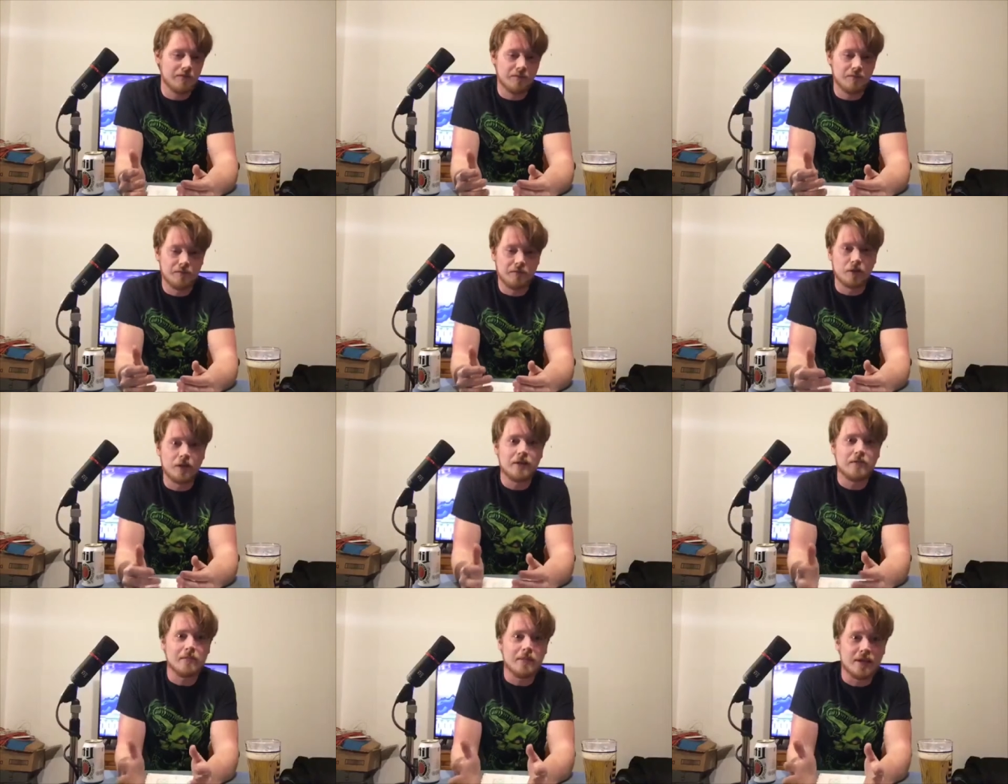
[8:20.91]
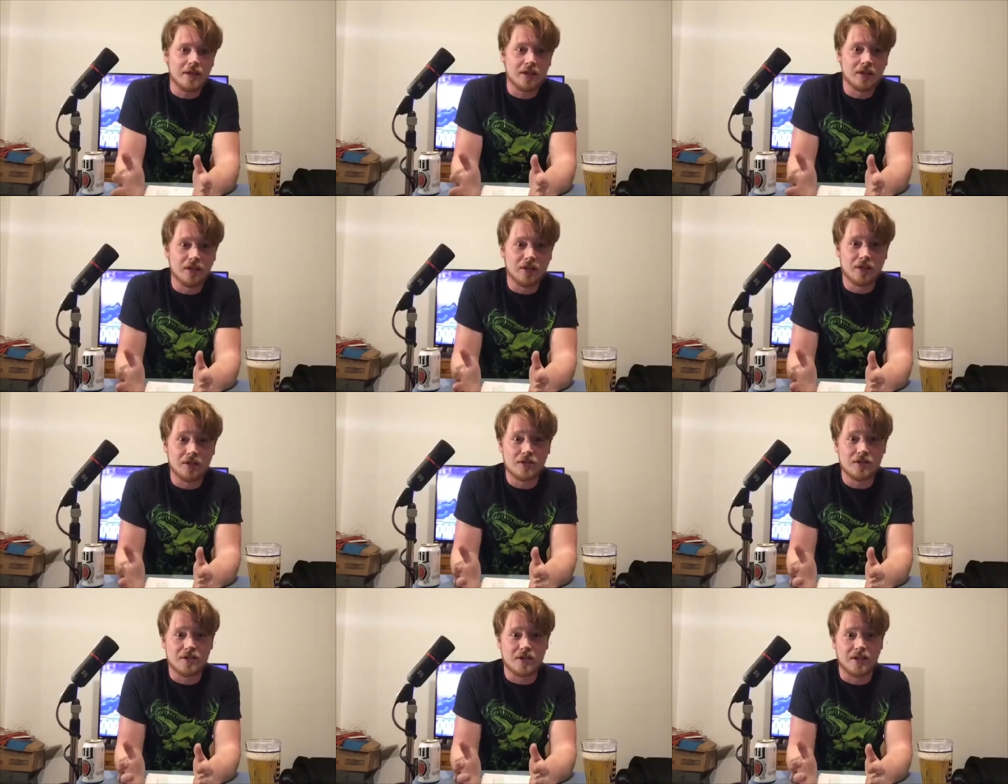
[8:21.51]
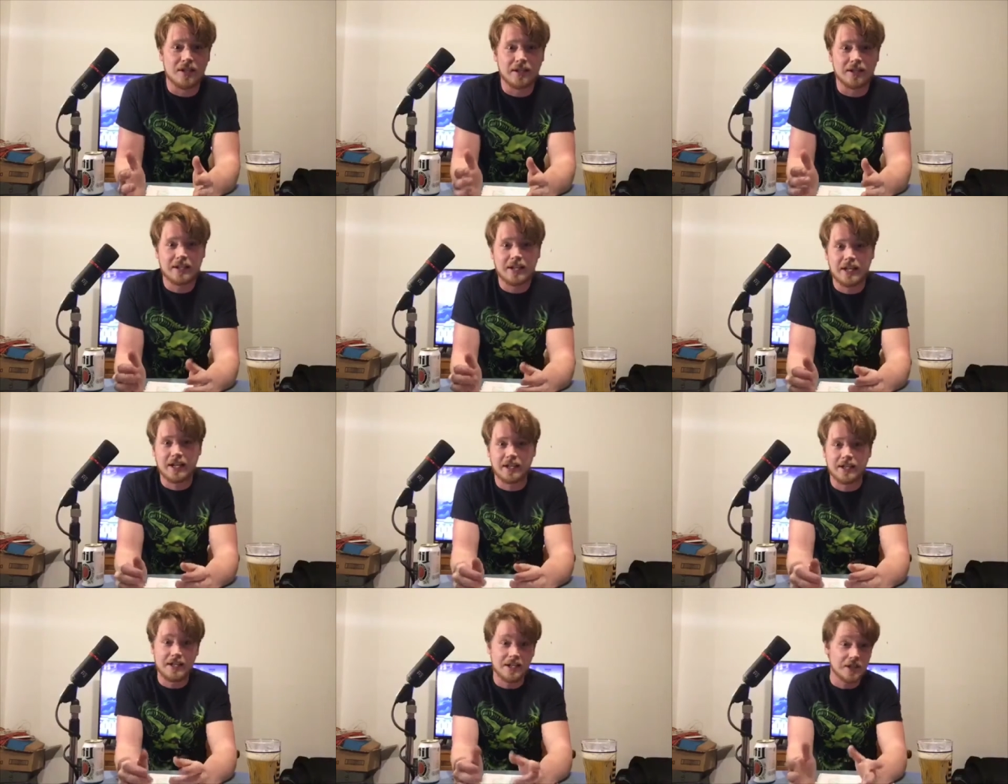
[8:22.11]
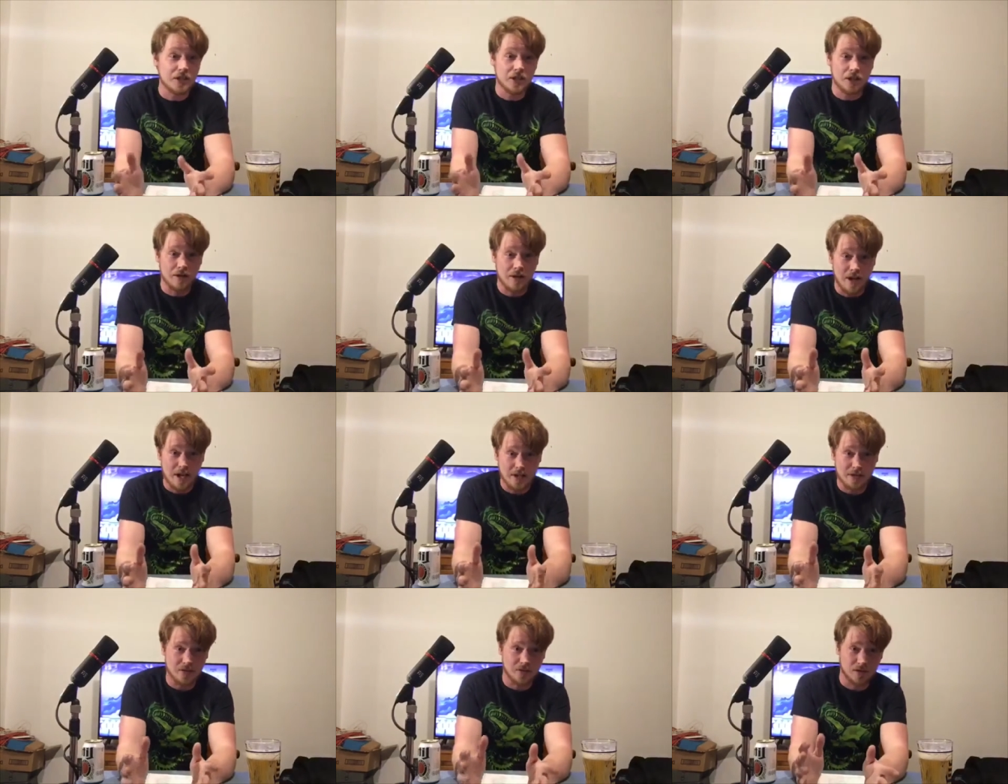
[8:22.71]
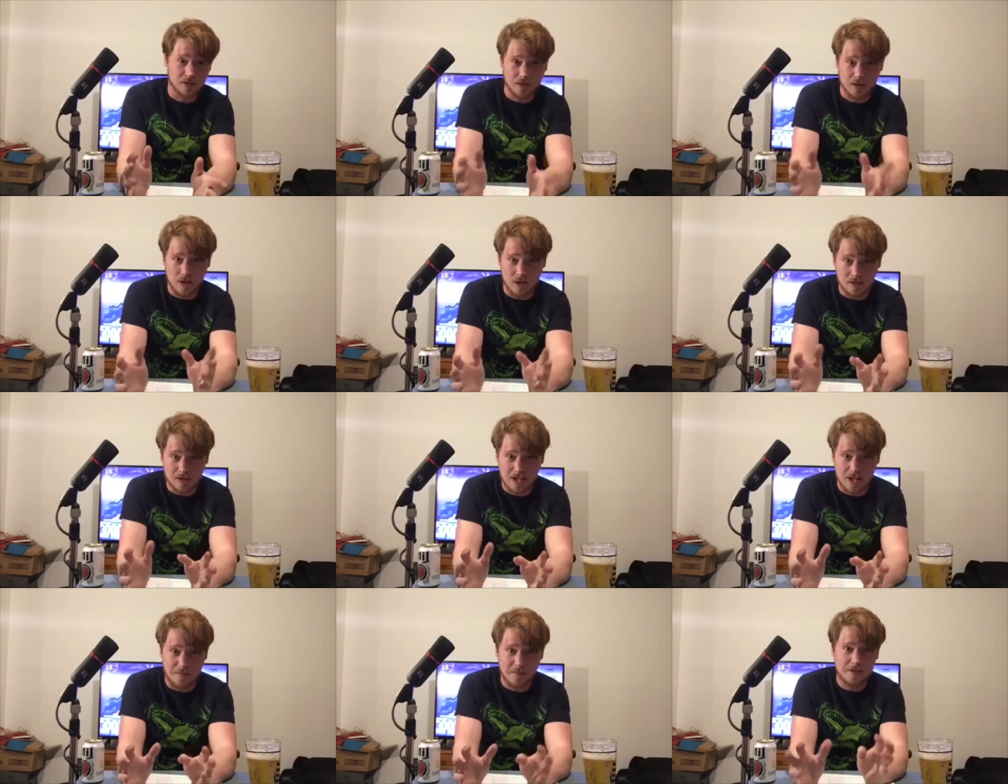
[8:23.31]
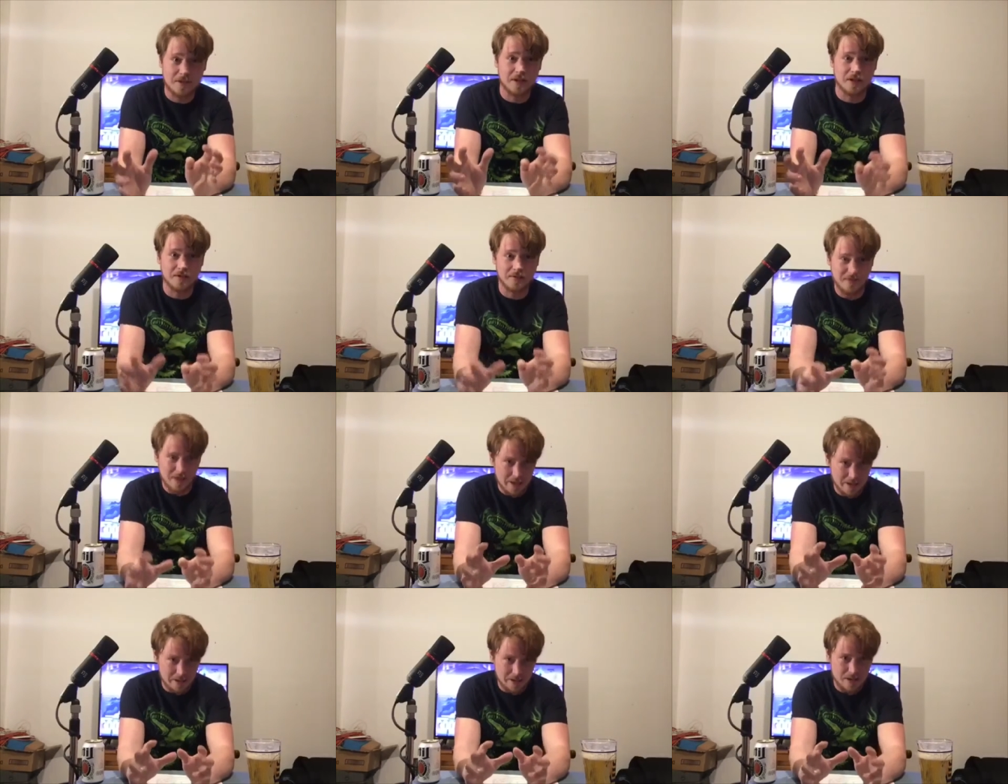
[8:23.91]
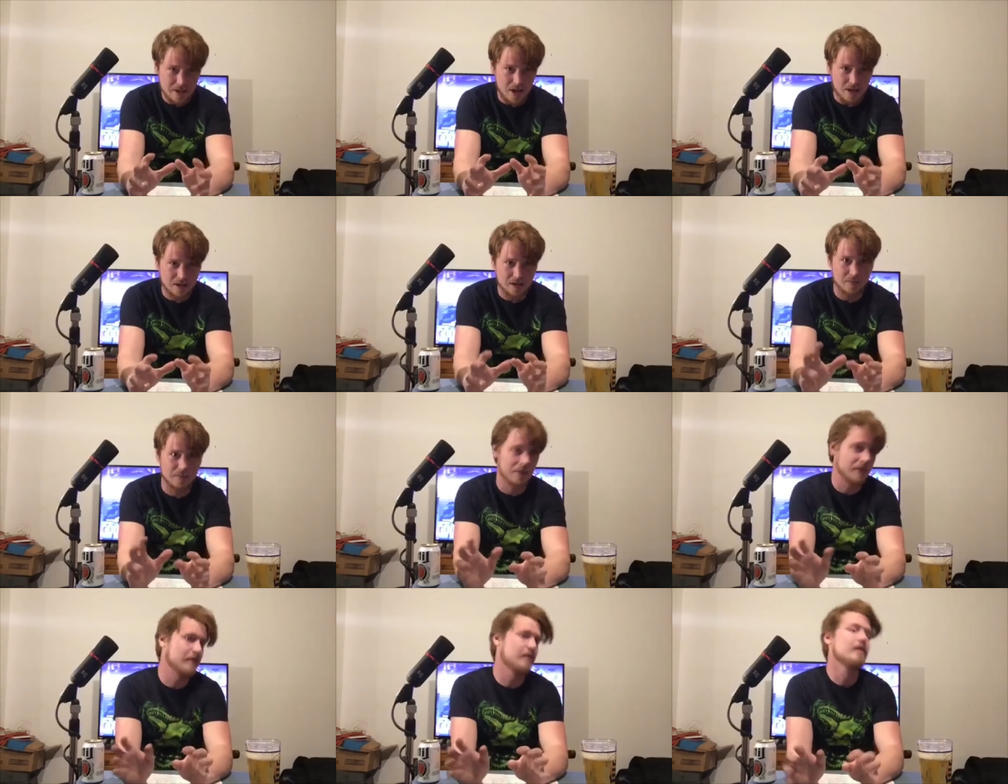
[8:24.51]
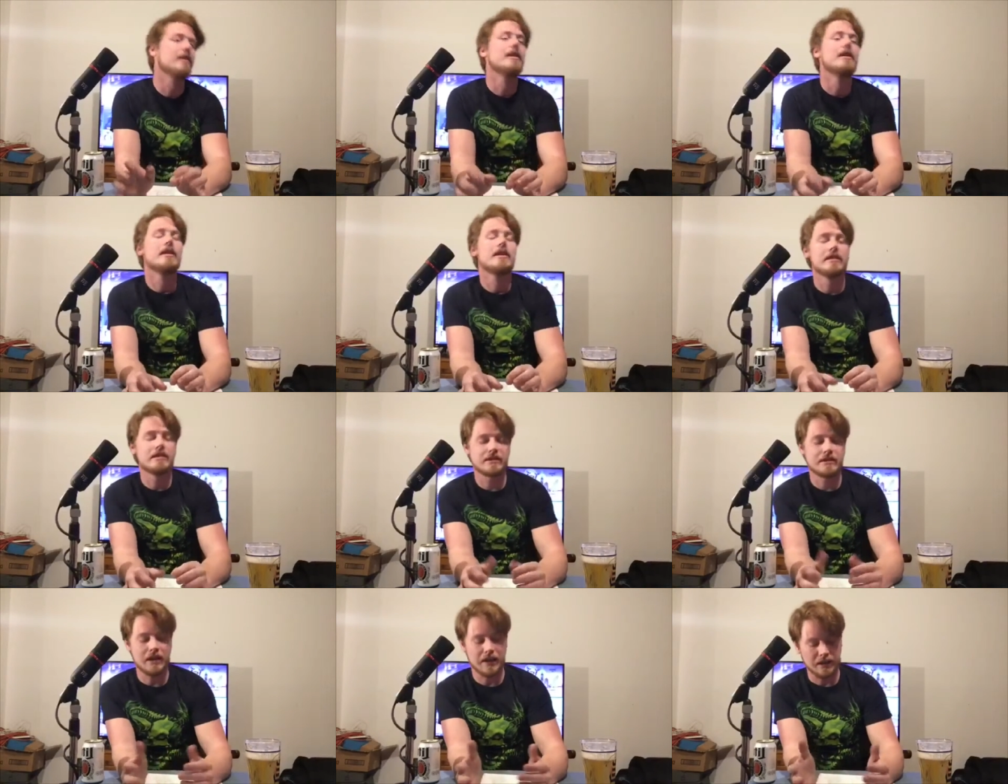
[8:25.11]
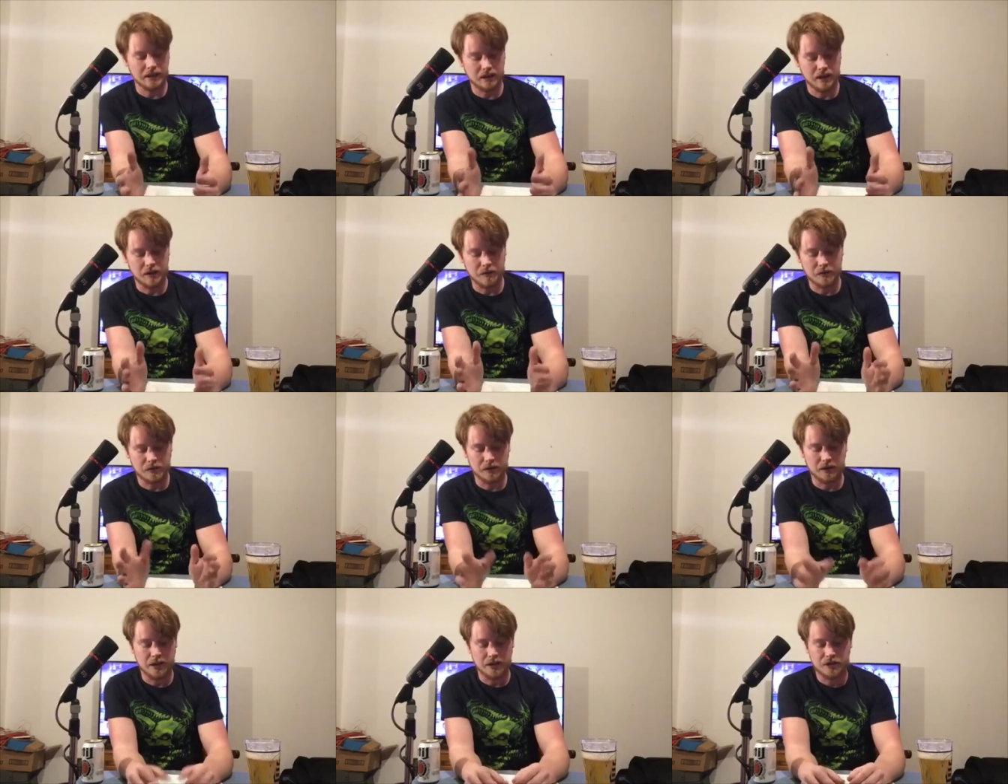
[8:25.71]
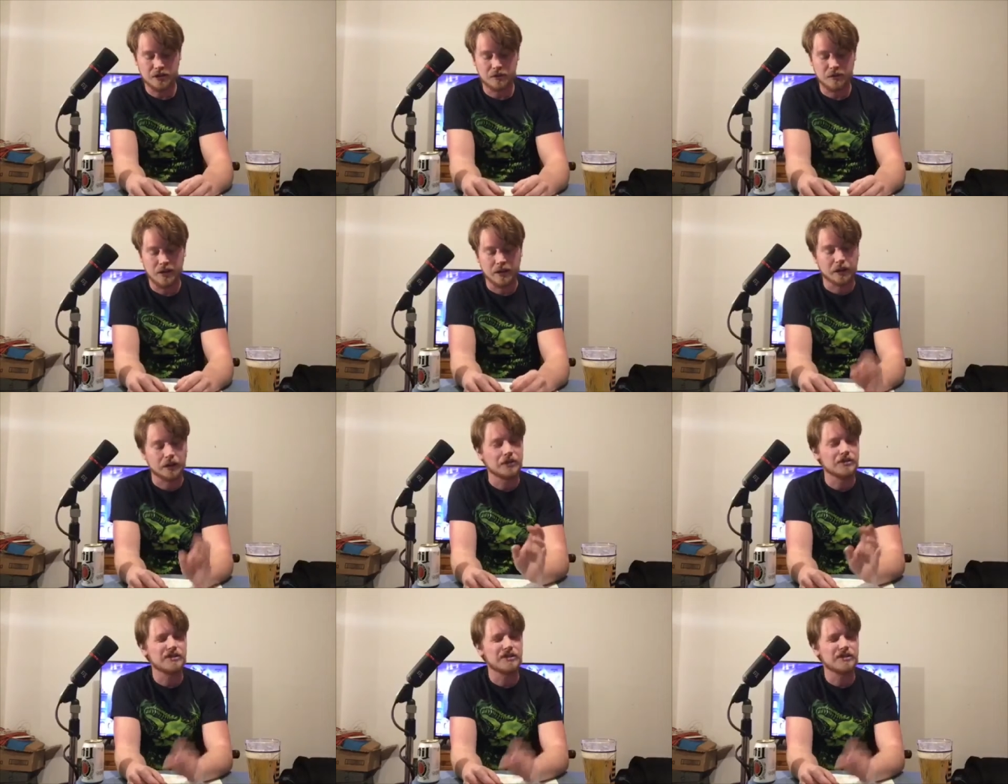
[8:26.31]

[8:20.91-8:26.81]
free meals and kind of kissed their ass for a long time until he finally talked him into signing on with Elektra Records.